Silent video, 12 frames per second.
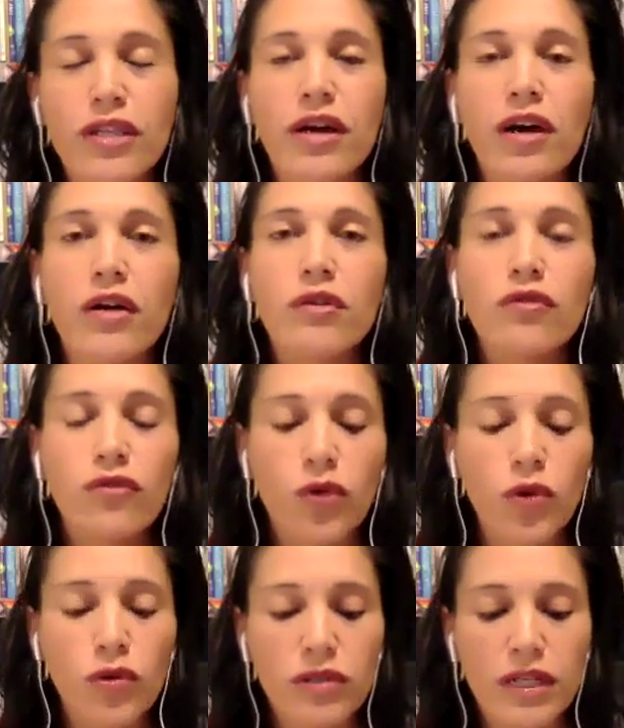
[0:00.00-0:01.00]
the
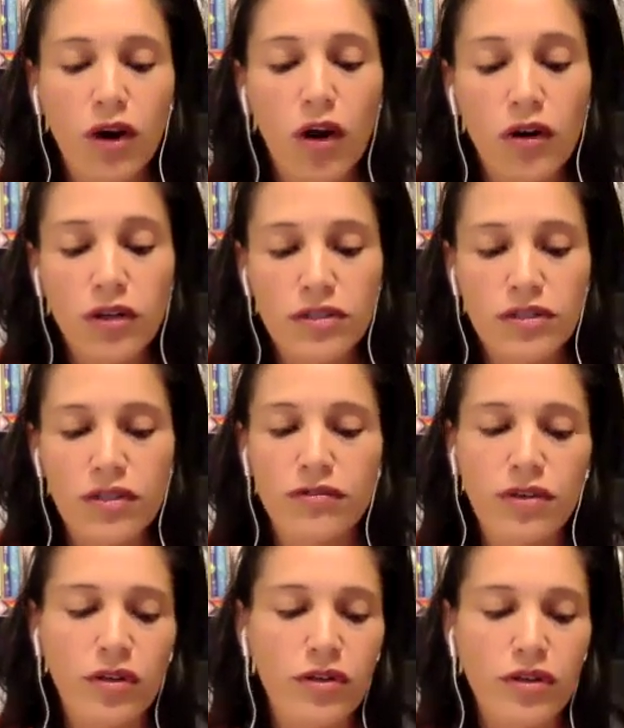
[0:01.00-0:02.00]
unfolding art of
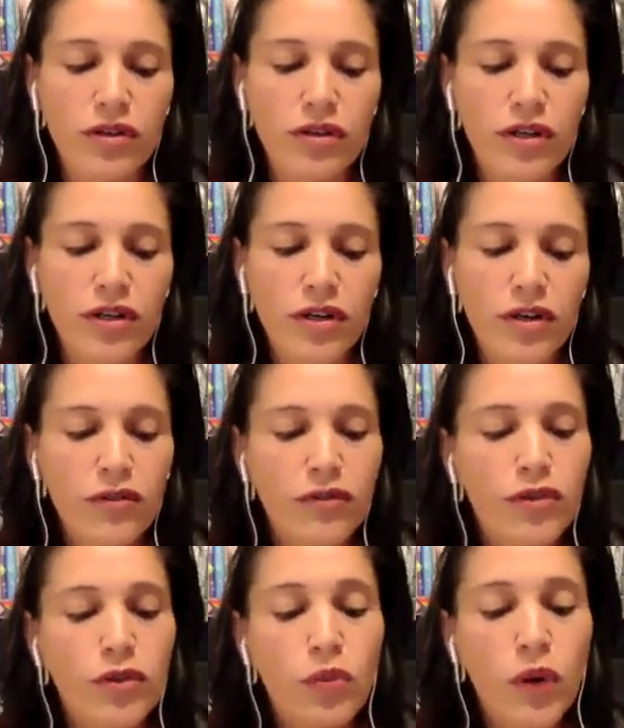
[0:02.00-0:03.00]
her,
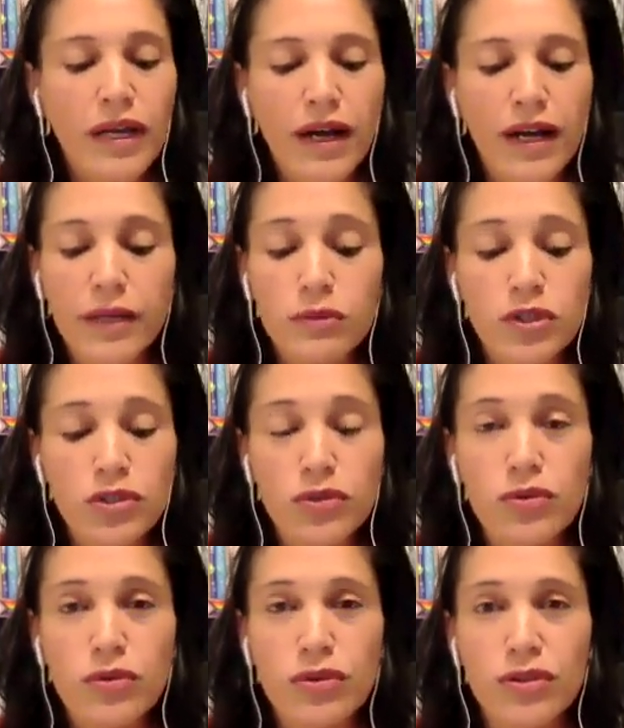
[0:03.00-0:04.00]
for the way I am
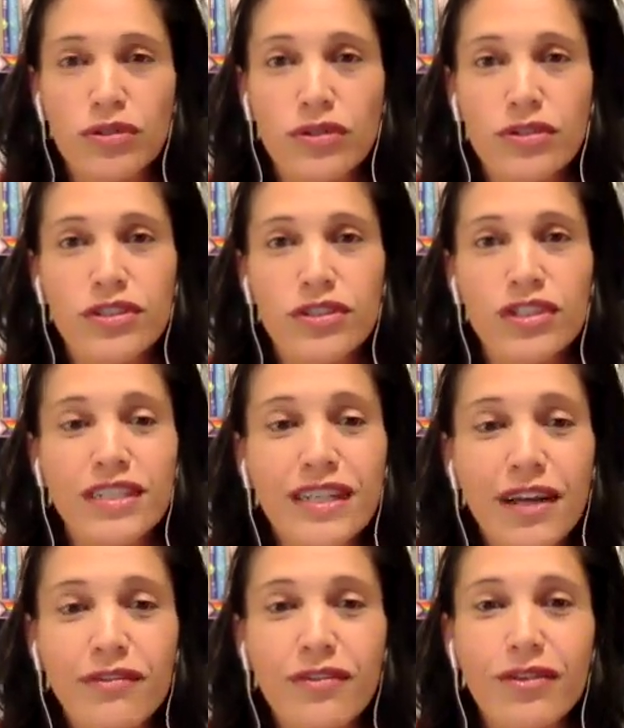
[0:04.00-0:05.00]
sure she
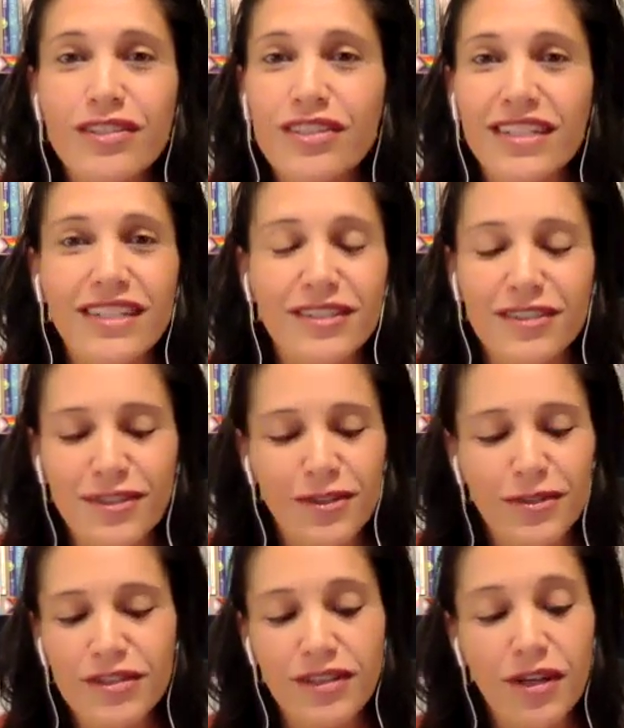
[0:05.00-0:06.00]
never sees
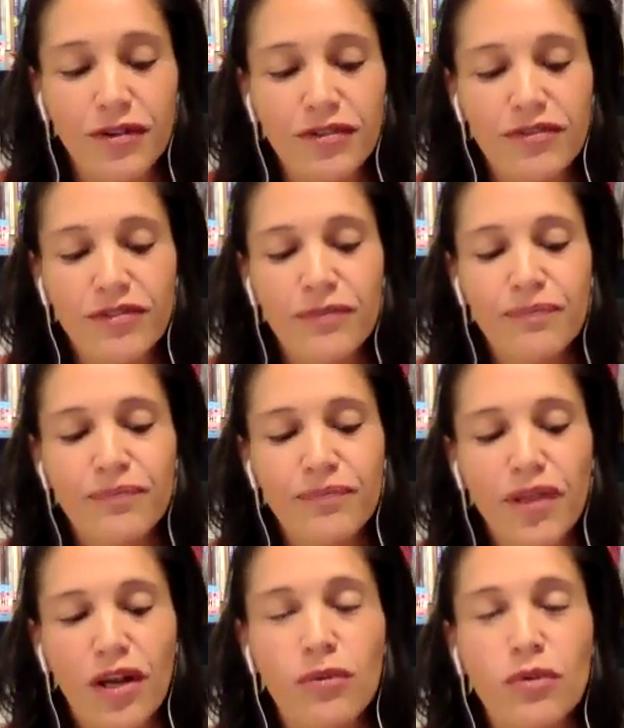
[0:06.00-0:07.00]
herself,
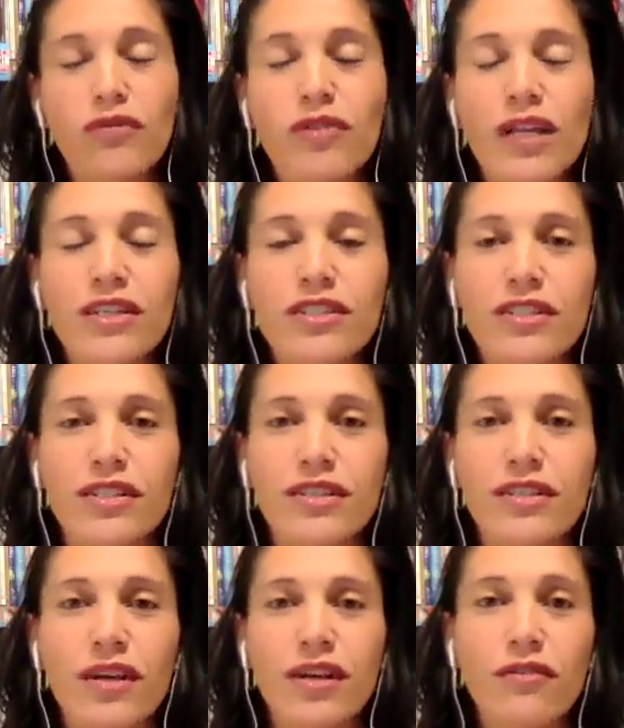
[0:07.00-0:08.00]
a
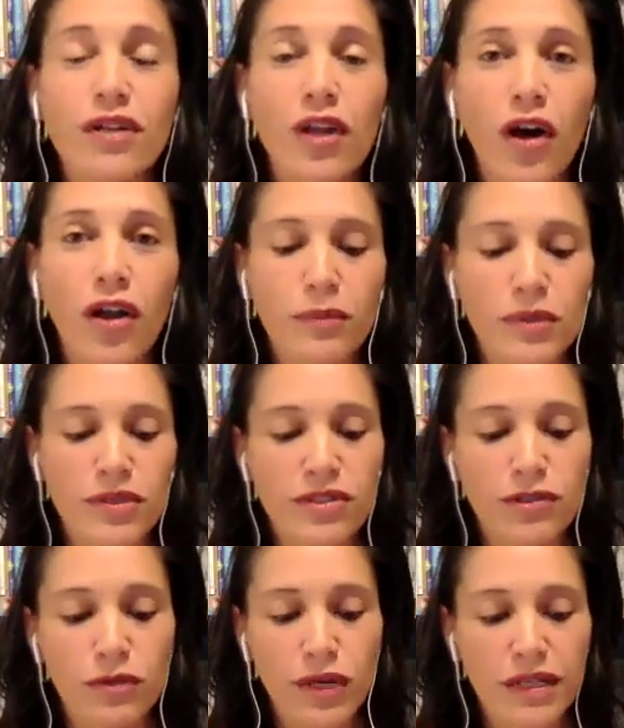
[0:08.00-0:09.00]
reflection of anonymous
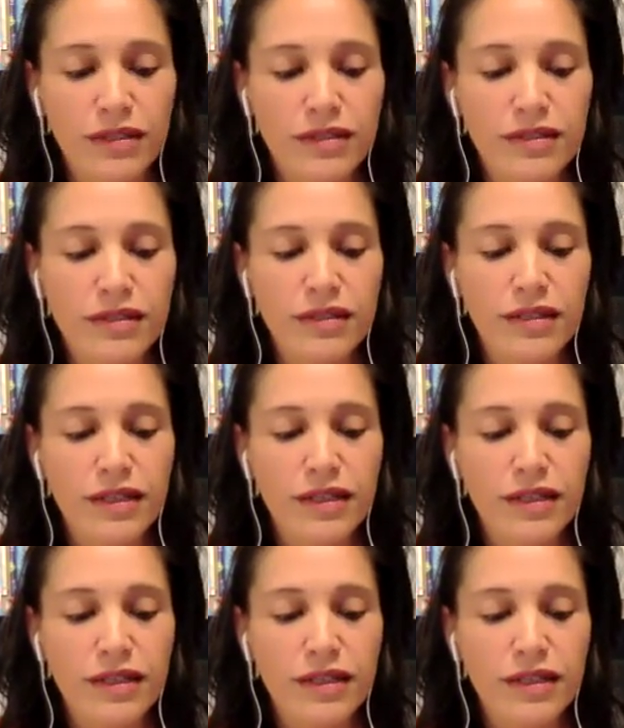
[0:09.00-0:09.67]
grace.